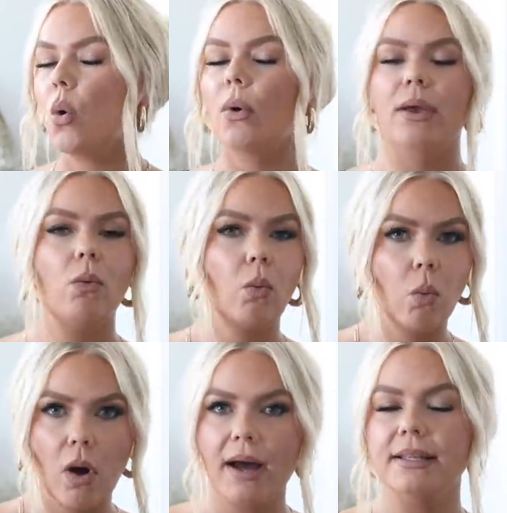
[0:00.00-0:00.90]
wait,
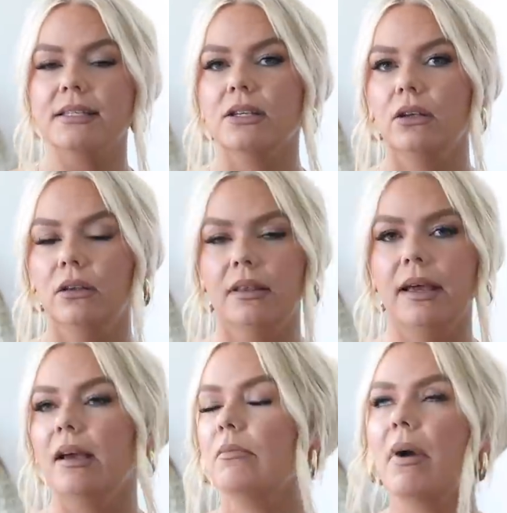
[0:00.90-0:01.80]
what?
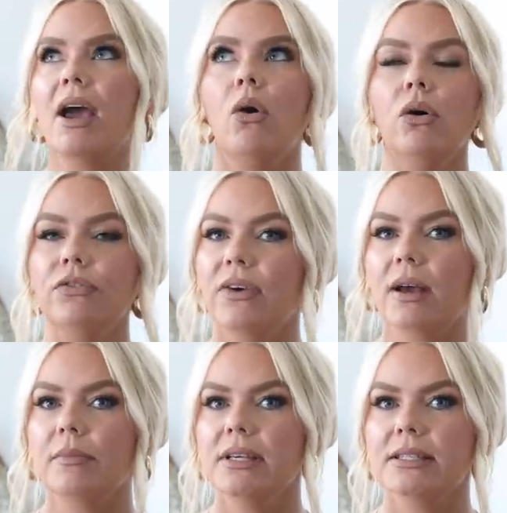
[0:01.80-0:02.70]
My whole
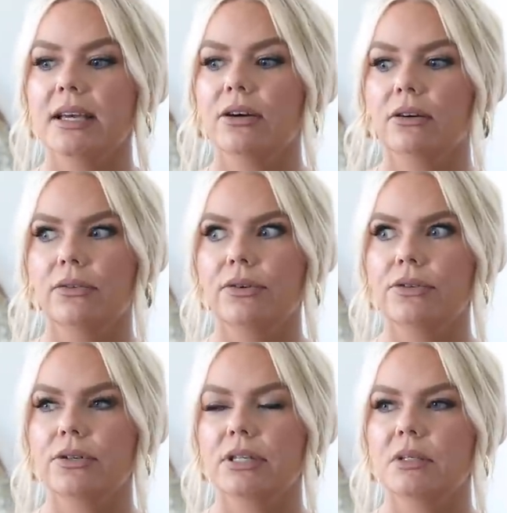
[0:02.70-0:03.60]
family's like, girl,
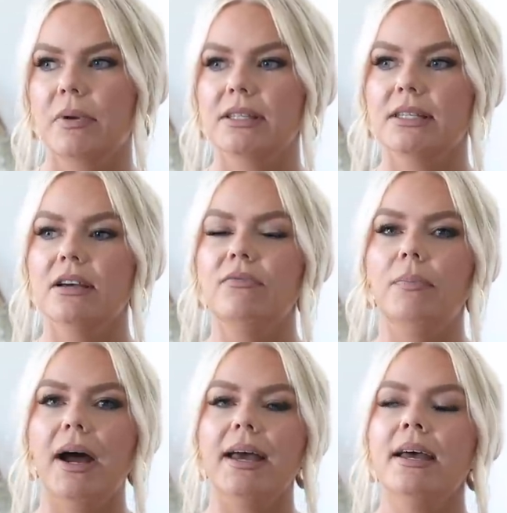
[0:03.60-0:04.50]
those are expensive,
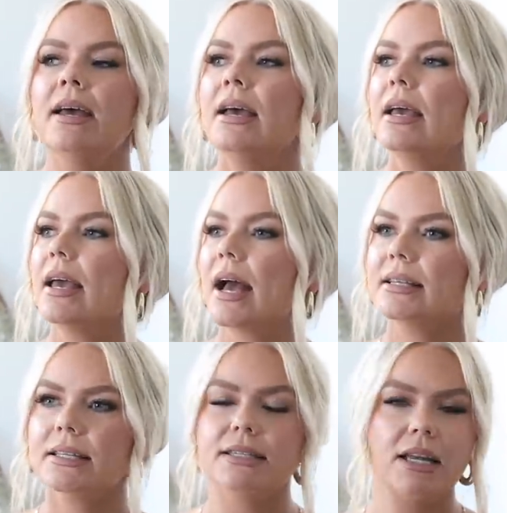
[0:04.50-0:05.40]
but it
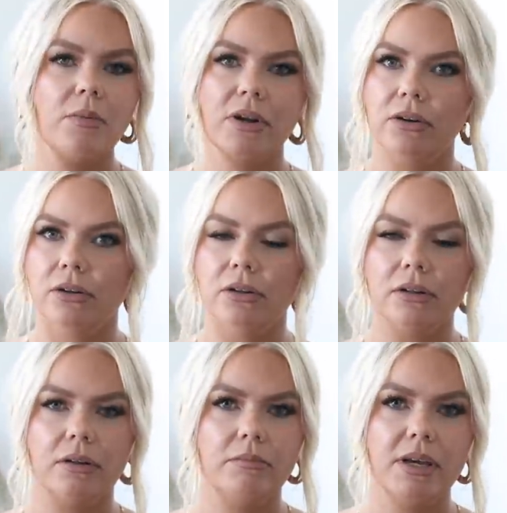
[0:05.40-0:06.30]
has a
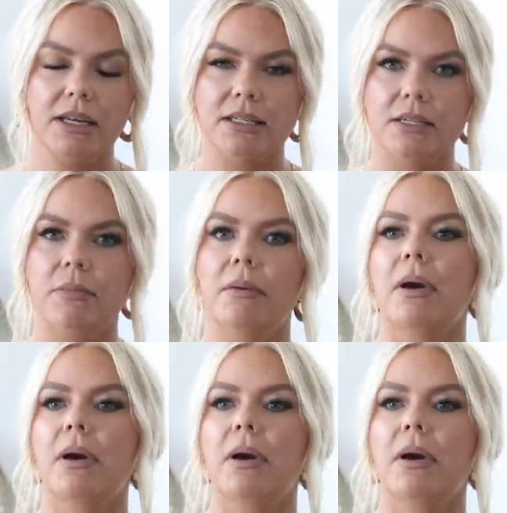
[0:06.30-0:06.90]
sentimental meaning to me.